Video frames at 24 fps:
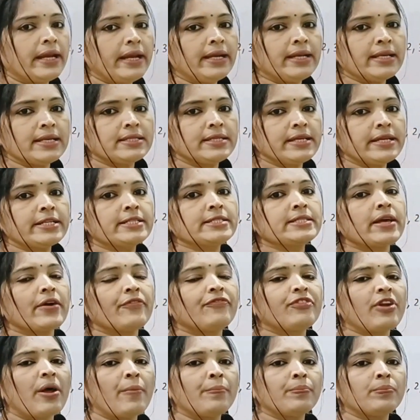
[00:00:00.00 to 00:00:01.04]
3
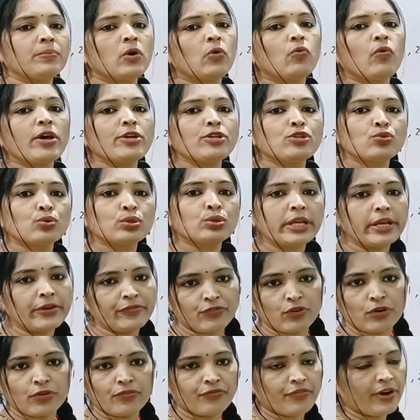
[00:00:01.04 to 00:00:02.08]
digits from 1, 2,
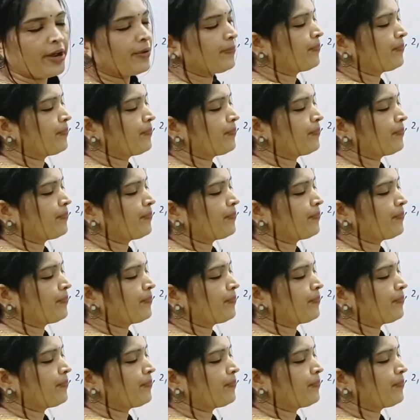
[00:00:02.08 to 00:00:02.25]
3, 4,